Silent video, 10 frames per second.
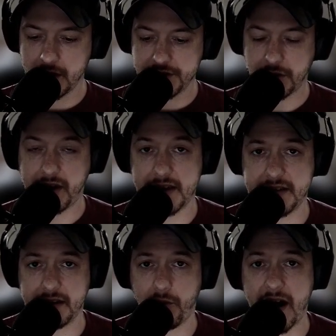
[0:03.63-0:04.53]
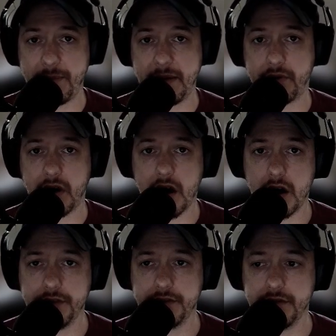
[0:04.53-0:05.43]
showcasing why people
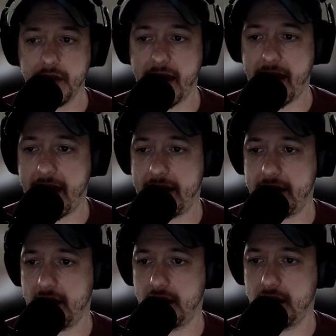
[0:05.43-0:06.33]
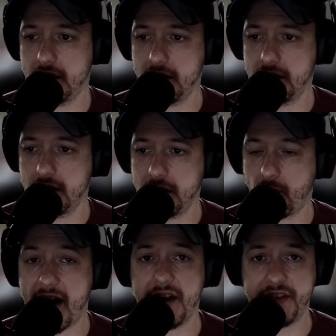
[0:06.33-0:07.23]
alt and
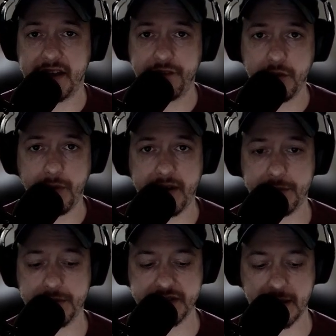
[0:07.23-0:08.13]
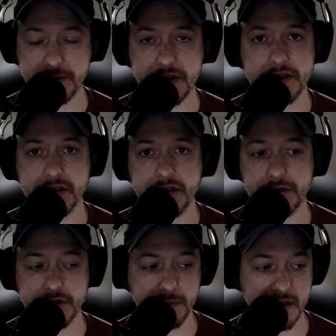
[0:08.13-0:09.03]
why I think if you play RuneScape seriously,
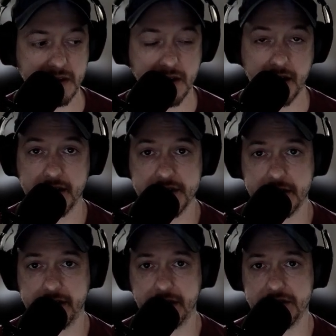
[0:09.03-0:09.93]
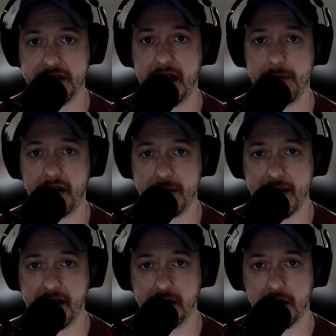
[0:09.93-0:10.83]
you should be considering using a
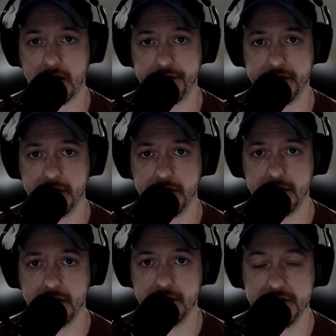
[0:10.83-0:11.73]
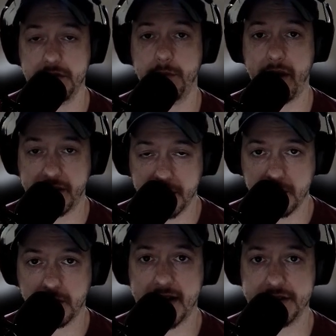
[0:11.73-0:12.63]
money-making alt to better
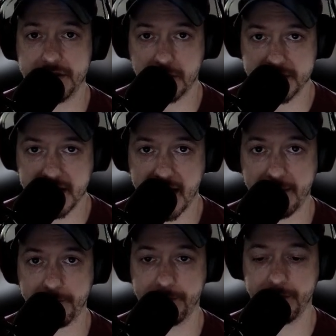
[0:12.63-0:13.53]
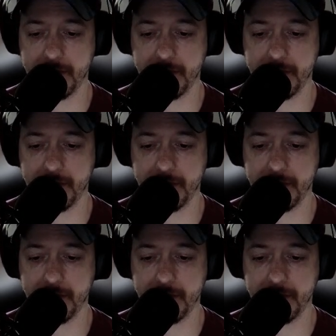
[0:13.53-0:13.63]
utilize your time.